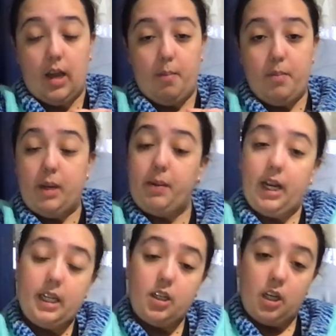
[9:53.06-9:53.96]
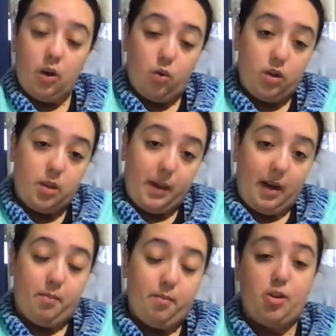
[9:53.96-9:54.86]
manipulated in order to
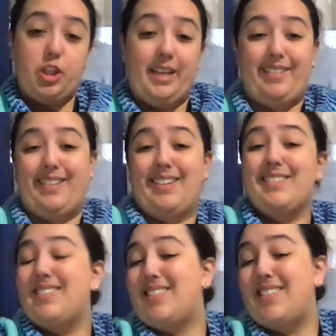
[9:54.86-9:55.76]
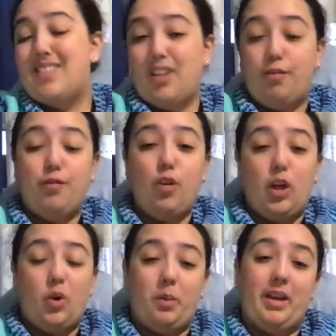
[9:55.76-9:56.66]
become machine guns, so fully
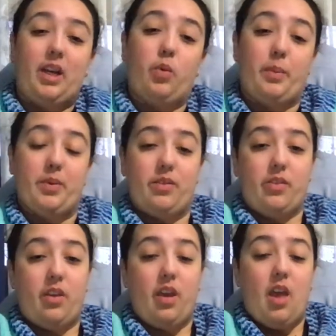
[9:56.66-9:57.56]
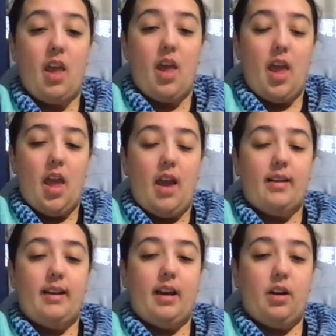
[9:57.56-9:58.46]
automatic weapons.
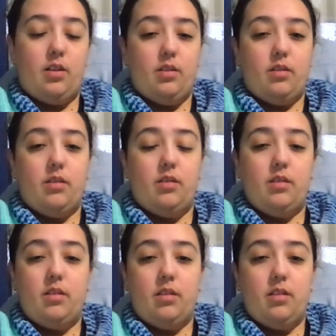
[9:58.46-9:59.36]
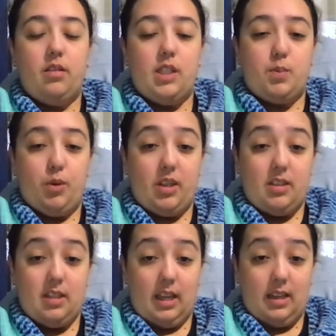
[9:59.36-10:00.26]
Now, this book is
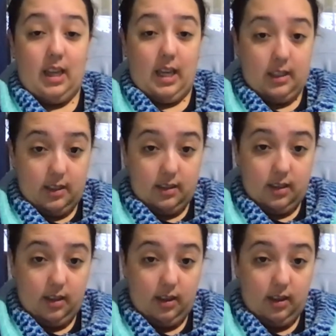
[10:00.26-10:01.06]
set in England.